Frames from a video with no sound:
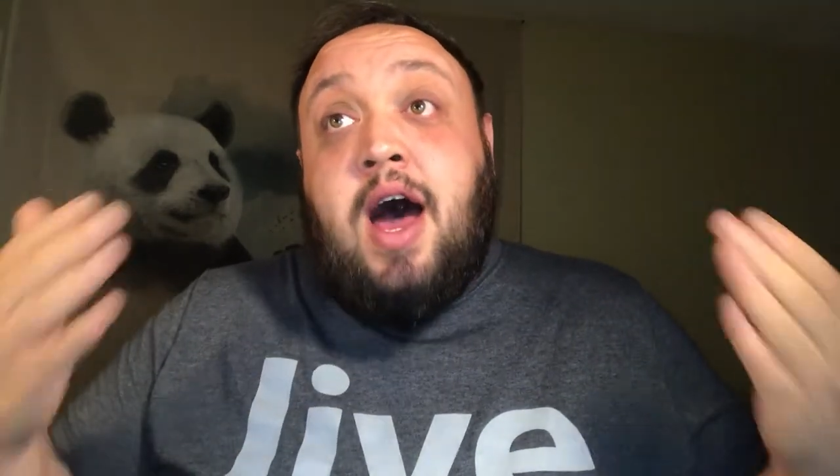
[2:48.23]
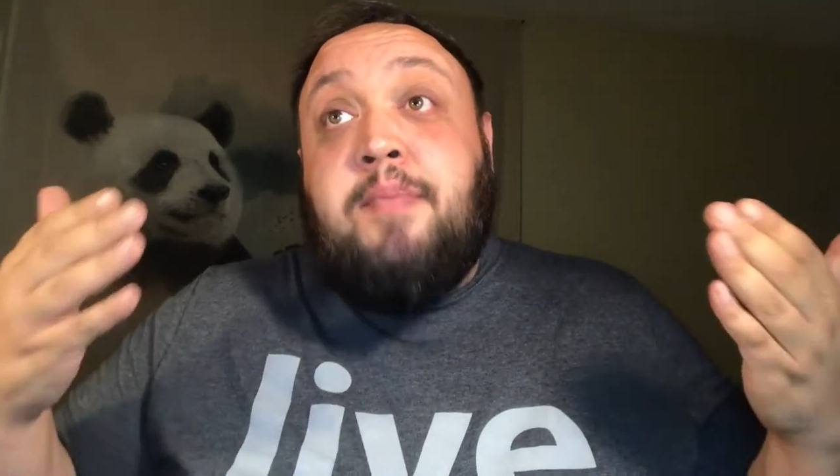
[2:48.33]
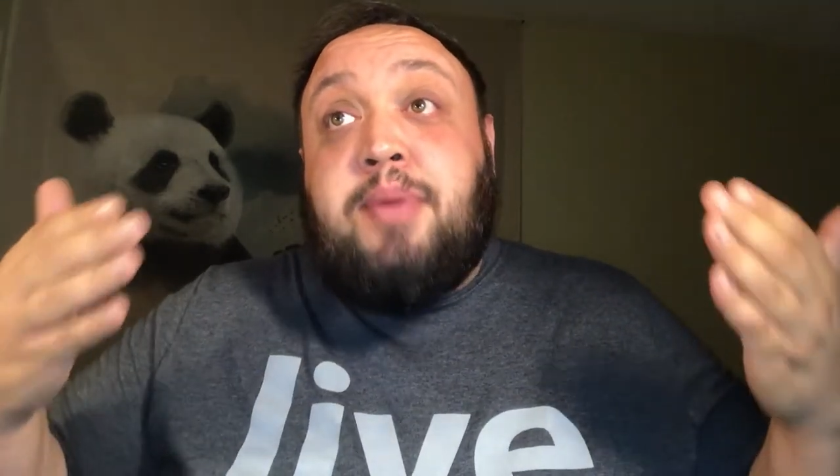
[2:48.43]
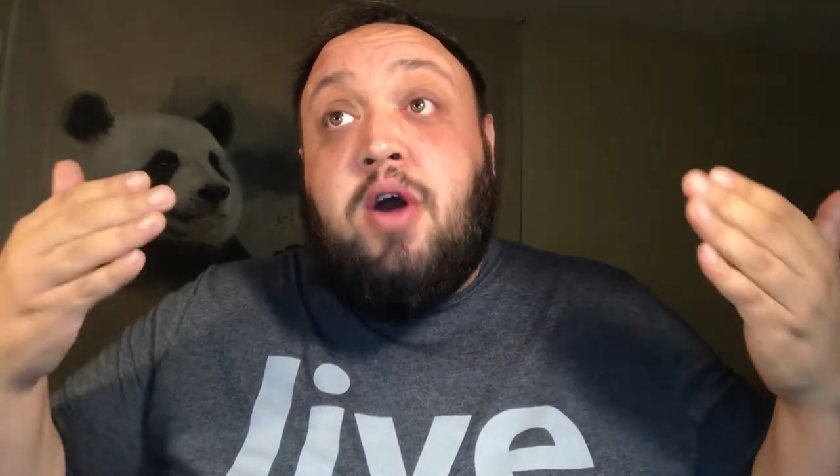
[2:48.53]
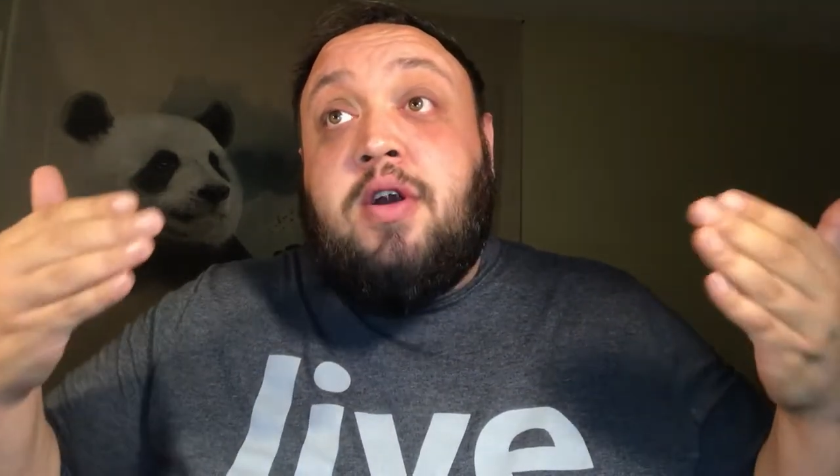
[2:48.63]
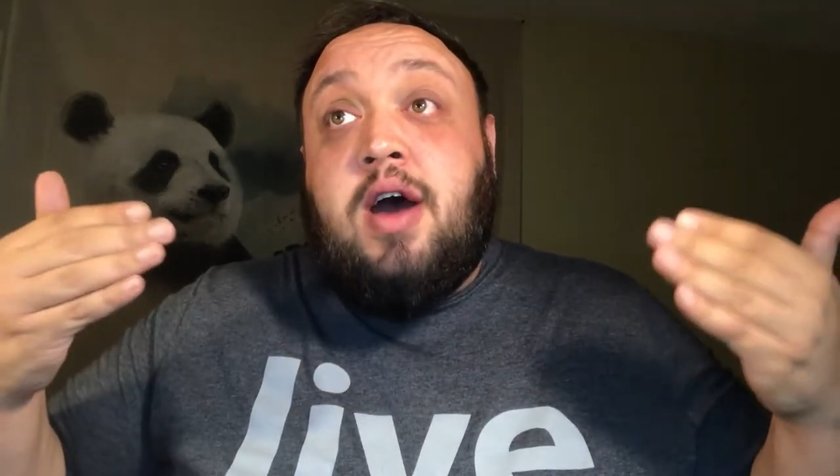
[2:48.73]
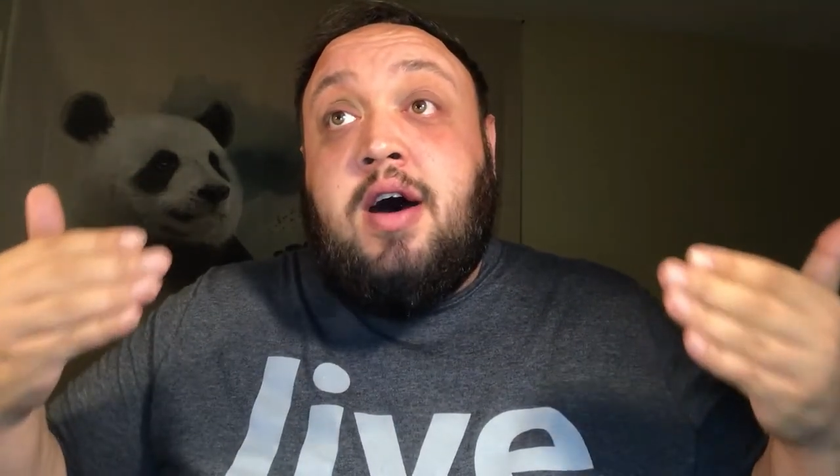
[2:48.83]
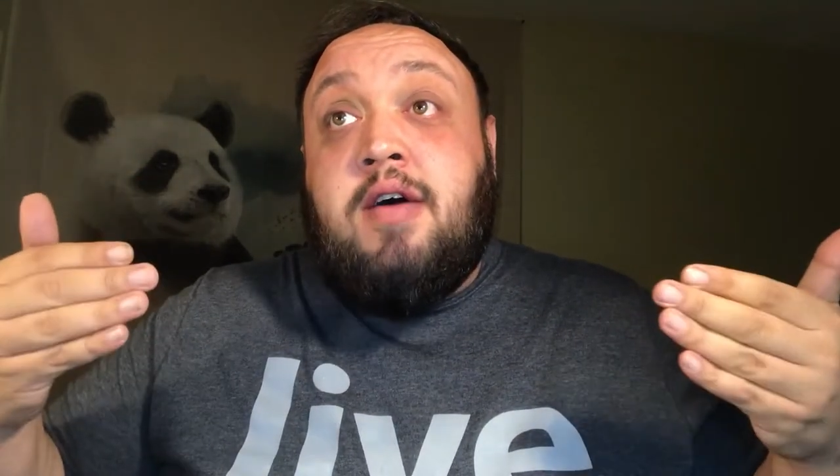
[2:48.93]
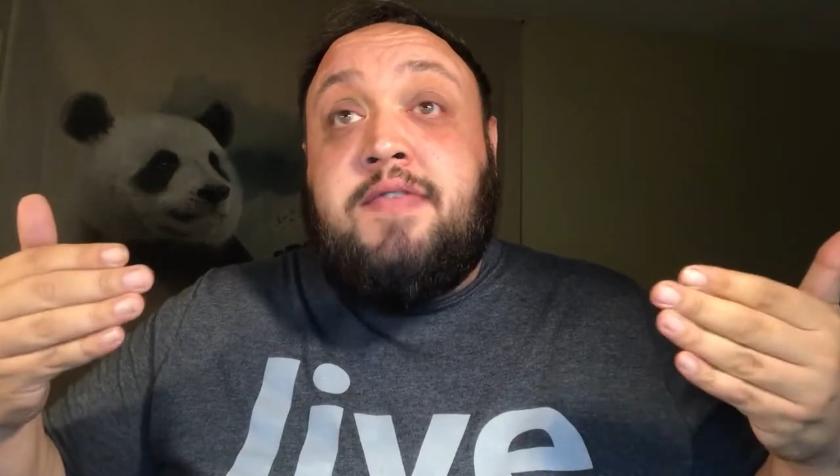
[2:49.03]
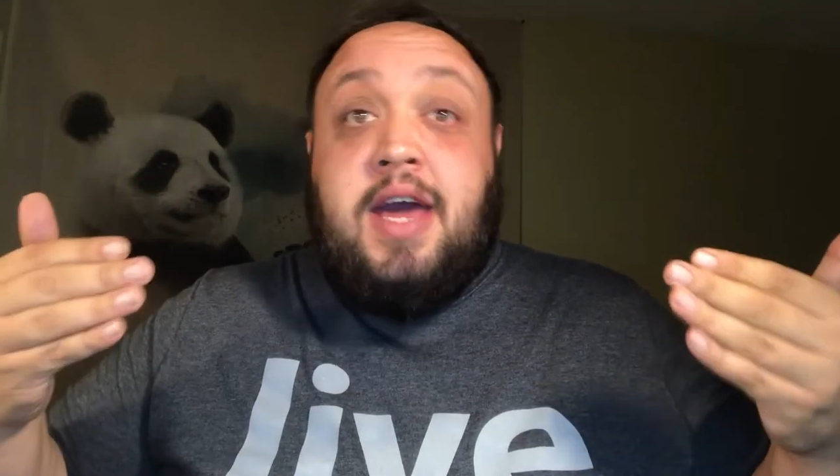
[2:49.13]
I'm part
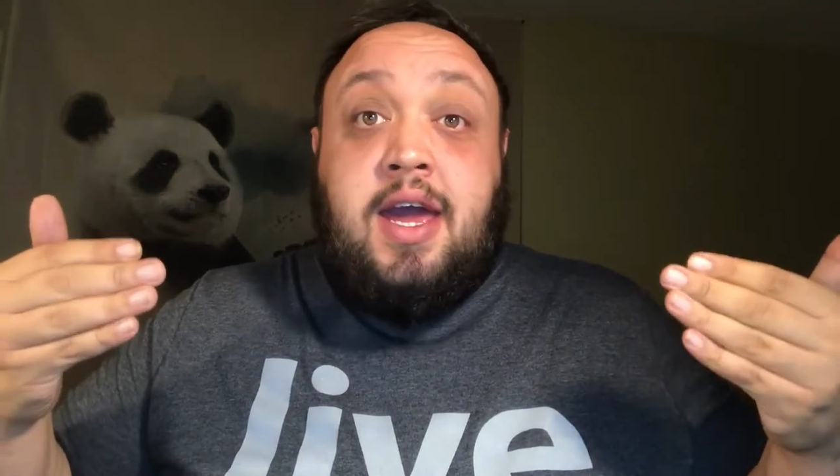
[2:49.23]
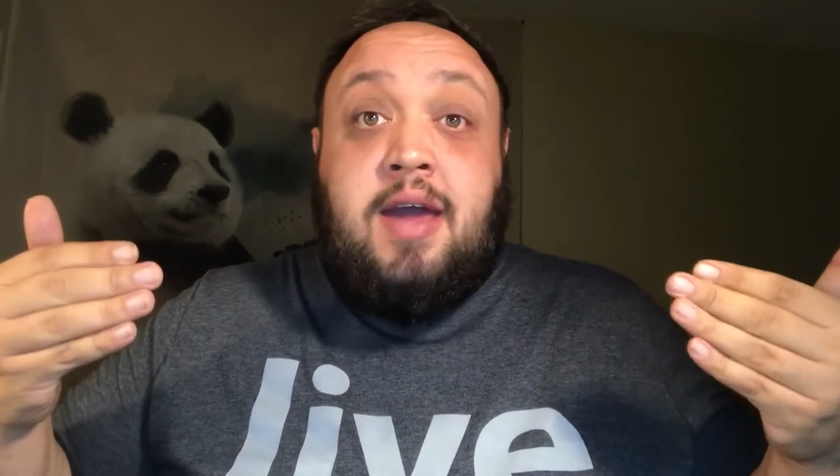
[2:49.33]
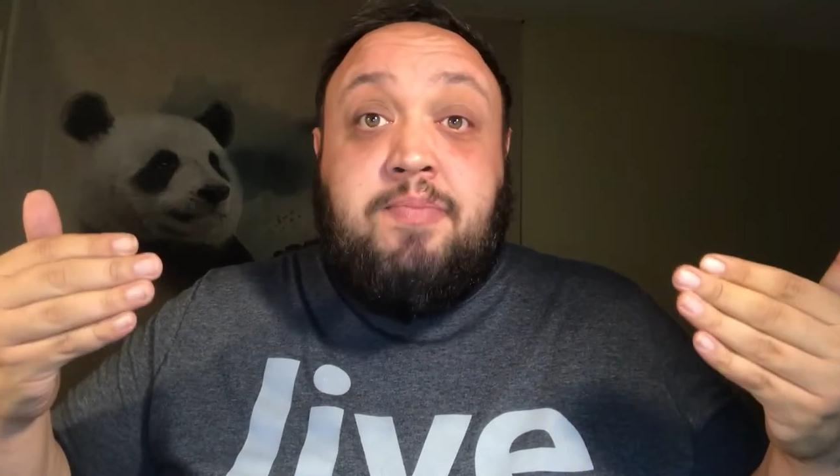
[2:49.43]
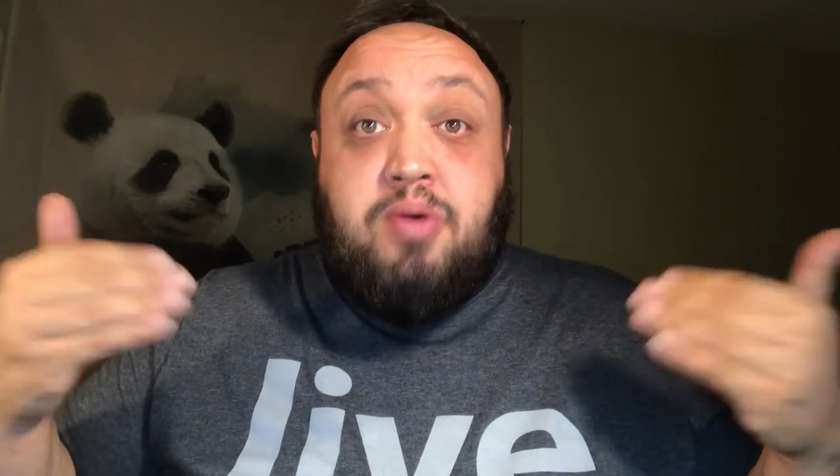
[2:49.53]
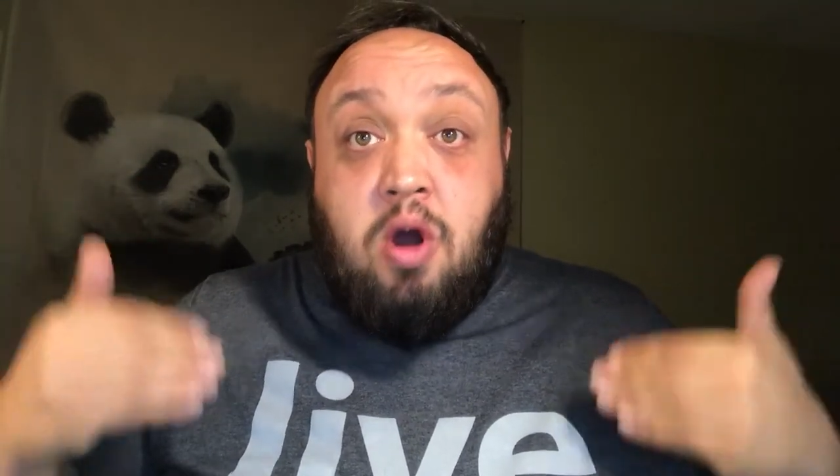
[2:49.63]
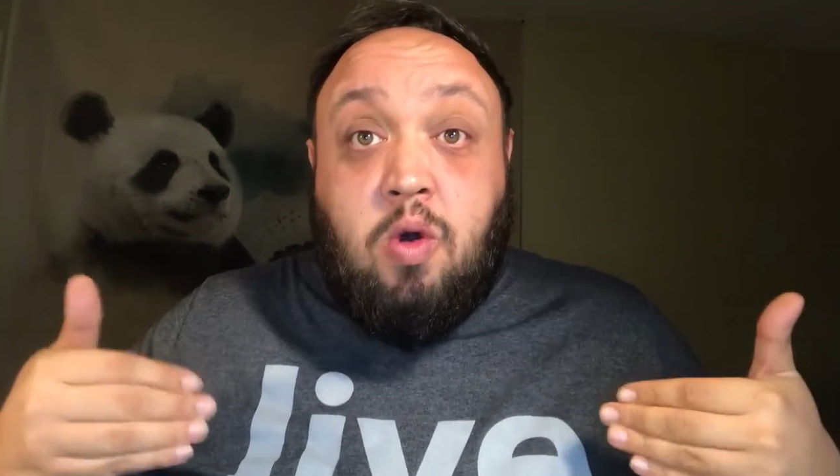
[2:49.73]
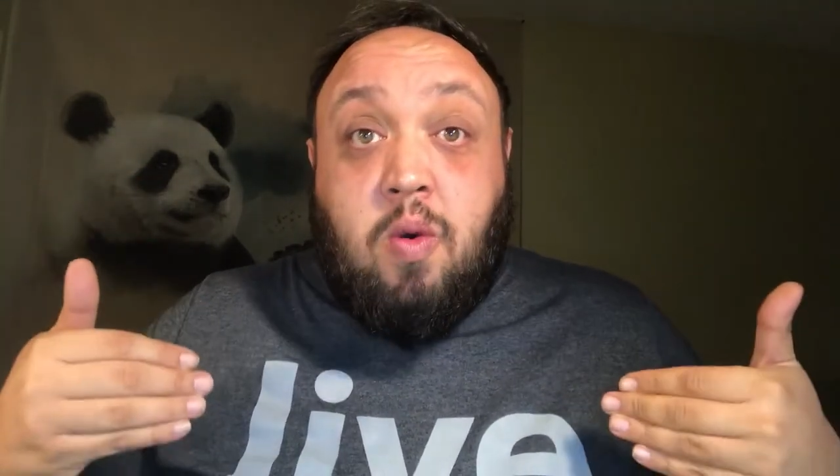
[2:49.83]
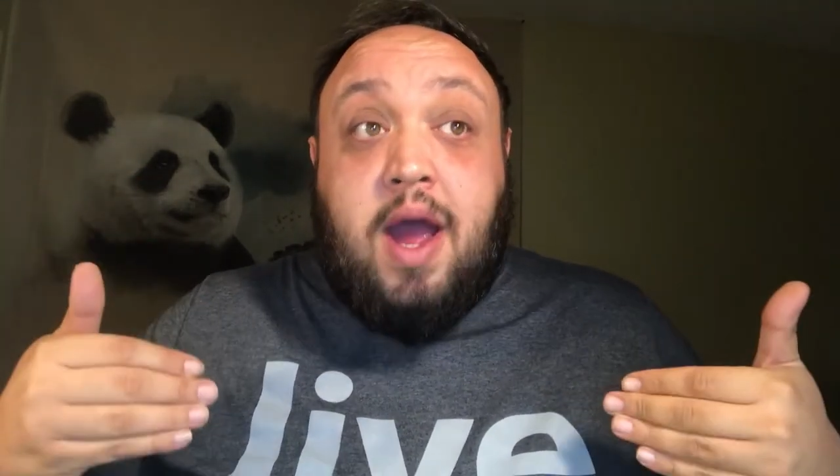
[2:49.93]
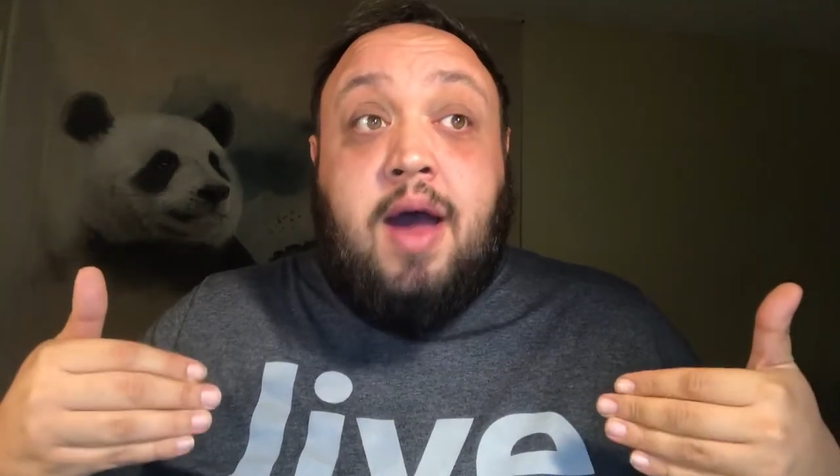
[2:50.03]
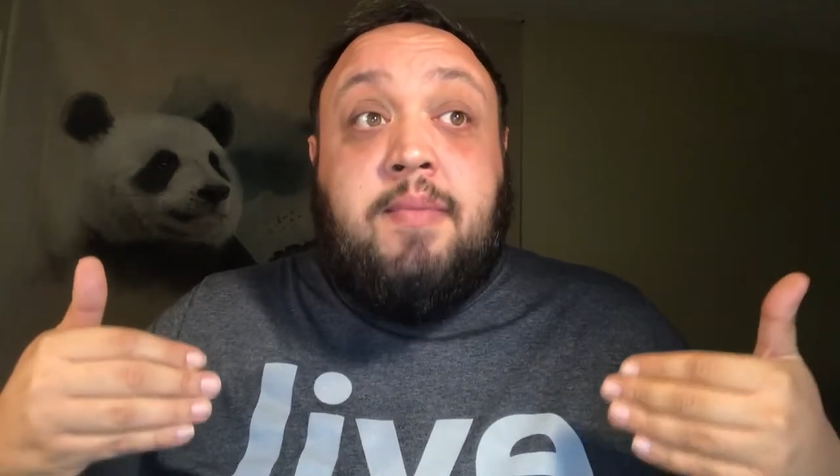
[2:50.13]
of a
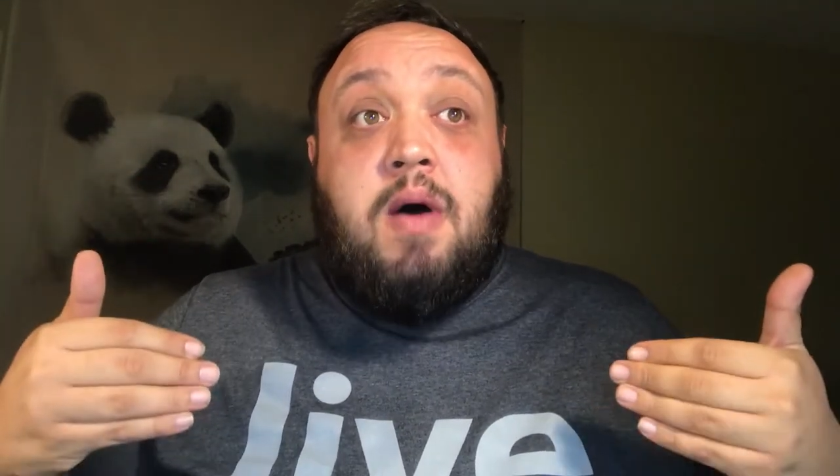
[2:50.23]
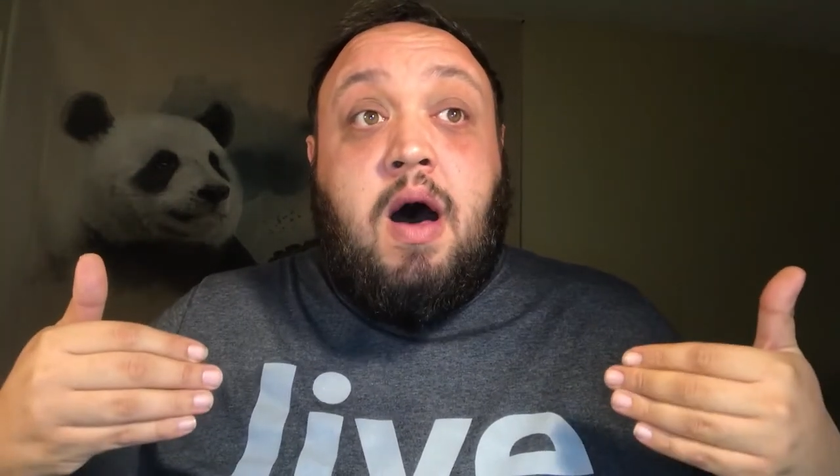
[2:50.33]
program